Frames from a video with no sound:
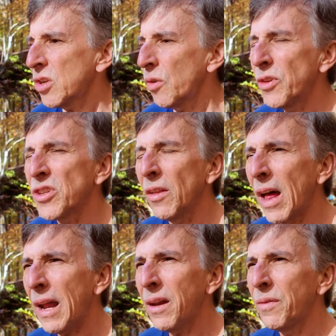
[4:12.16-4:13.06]
So there's a
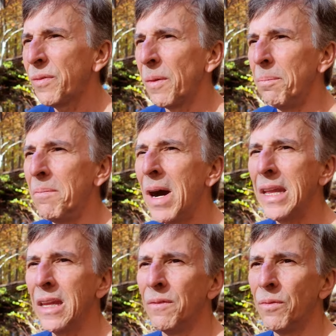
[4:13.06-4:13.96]
lot of
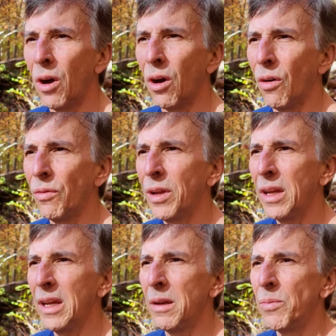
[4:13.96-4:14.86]
money
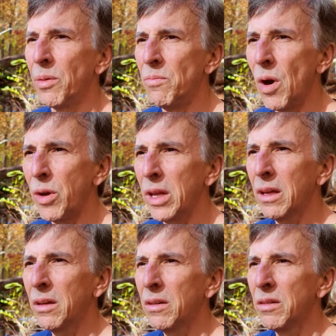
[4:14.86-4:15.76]
involved in
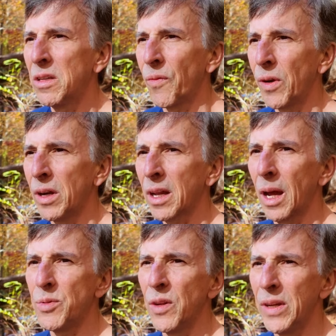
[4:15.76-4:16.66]
promoting different
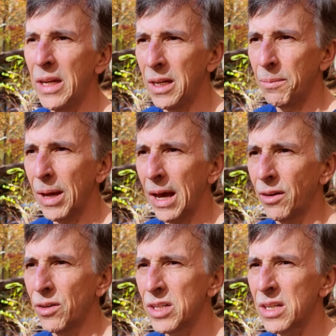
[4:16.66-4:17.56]
types of eating
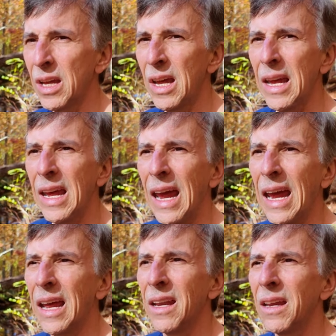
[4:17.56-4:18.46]
patterns.
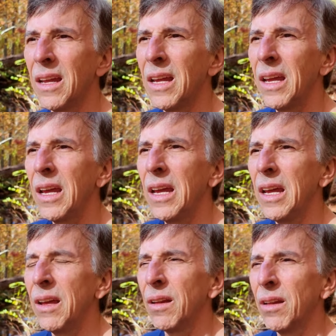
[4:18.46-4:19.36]
And
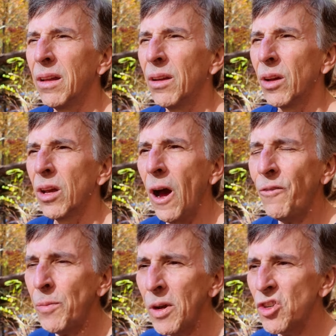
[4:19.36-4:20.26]

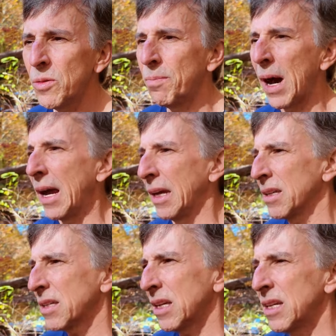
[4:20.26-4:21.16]
confirmation
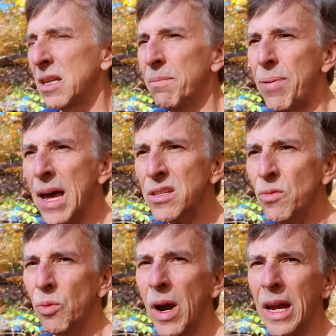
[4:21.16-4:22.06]
bias is the
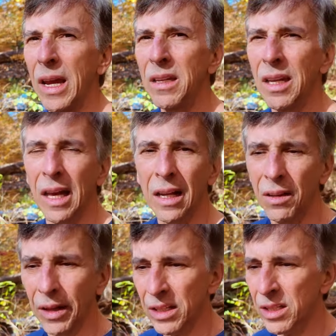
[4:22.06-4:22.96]
best way to get
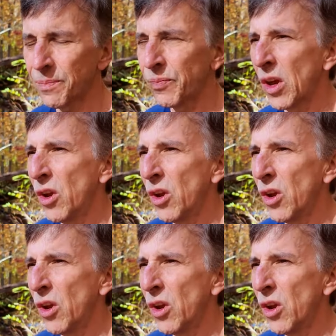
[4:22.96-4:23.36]
clicks.